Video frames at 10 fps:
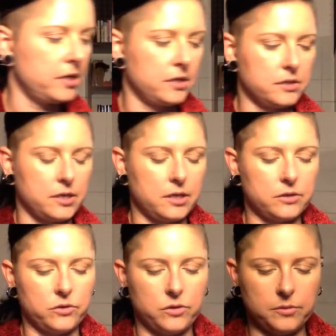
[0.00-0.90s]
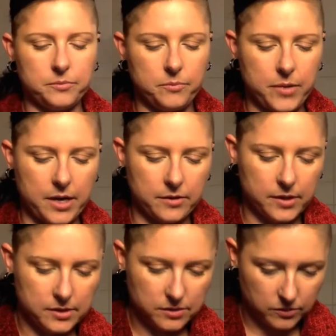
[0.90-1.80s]
things like little
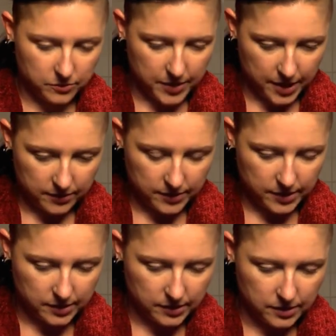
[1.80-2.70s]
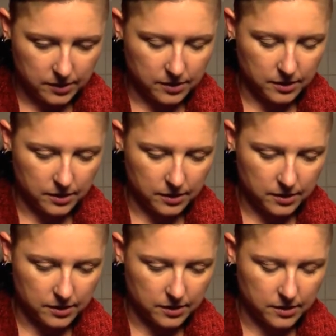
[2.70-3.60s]
batteries. A little battery in here
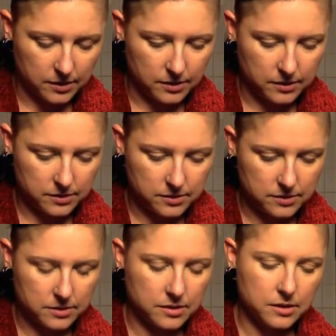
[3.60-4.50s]
is.